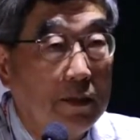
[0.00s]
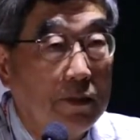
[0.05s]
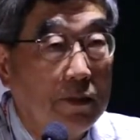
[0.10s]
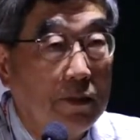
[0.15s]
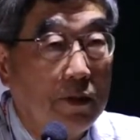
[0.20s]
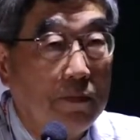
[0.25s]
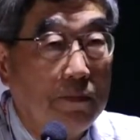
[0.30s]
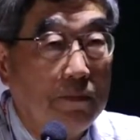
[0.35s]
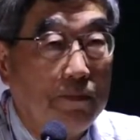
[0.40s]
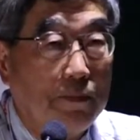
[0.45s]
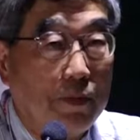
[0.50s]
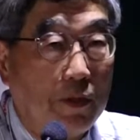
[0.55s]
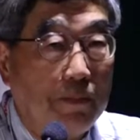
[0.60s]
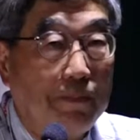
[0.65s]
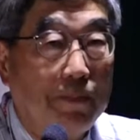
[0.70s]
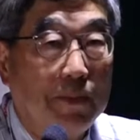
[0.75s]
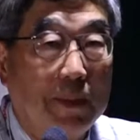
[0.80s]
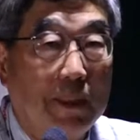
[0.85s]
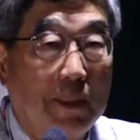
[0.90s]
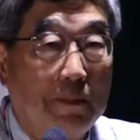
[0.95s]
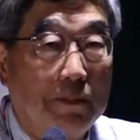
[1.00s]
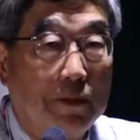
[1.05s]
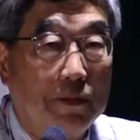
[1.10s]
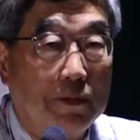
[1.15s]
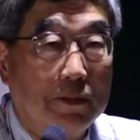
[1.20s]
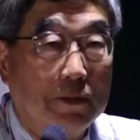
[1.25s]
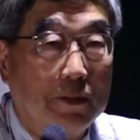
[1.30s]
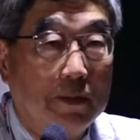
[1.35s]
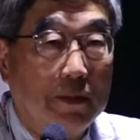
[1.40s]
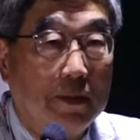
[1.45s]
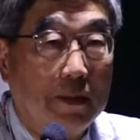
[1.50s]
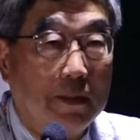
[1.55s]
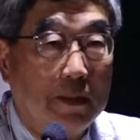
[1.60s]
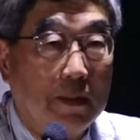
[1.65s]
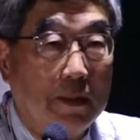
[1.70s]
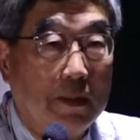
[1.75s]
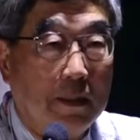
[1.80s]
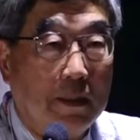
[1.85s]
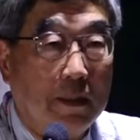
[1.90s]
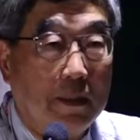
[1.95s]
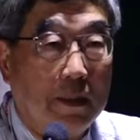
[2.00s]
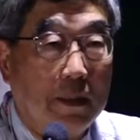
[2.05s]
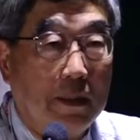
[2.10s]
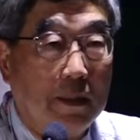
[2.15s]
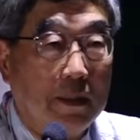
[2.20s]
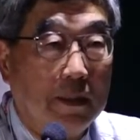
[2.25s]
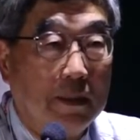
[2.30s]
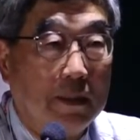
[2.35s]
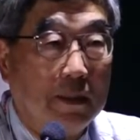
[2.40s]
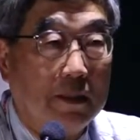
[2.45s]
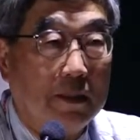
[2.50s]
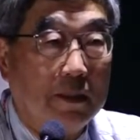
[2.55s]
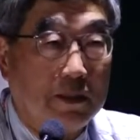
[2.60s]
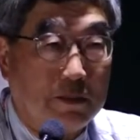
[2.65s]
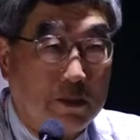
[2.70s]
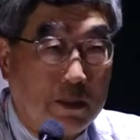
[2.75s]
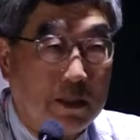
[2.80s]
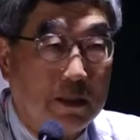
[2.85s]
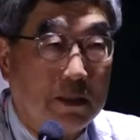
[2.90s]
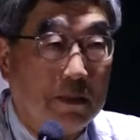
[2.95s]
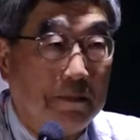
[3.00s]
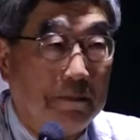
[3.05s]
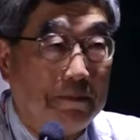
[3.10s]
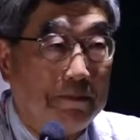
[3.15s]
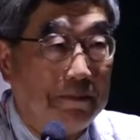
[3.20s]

non-profitable situation.